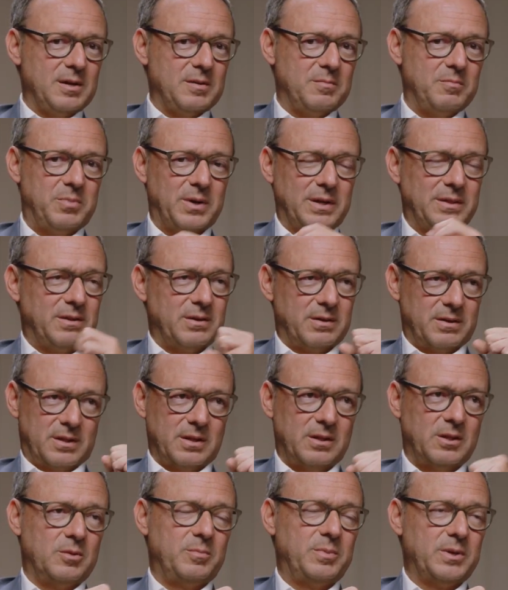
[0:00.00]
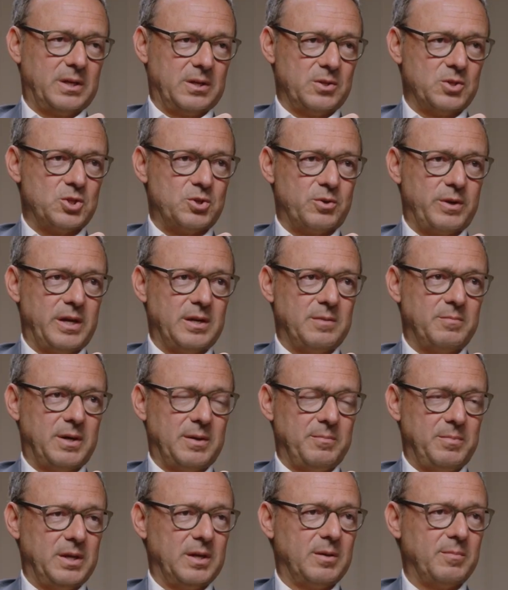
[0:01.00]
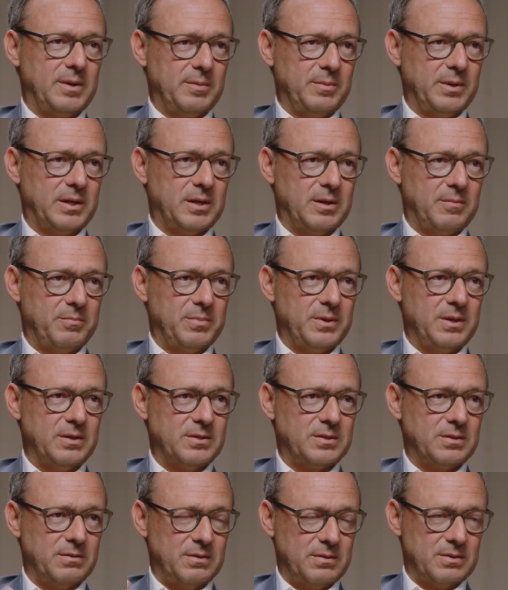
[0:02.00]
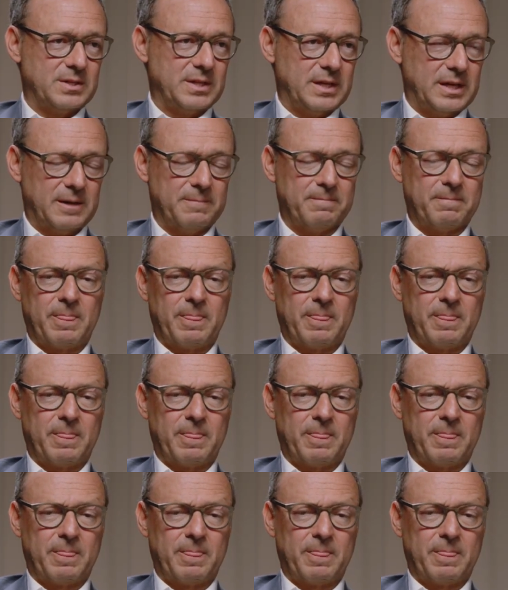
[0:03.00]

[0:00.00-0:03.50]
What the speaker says: but they're a little bit constrained by being a public company. So there's that.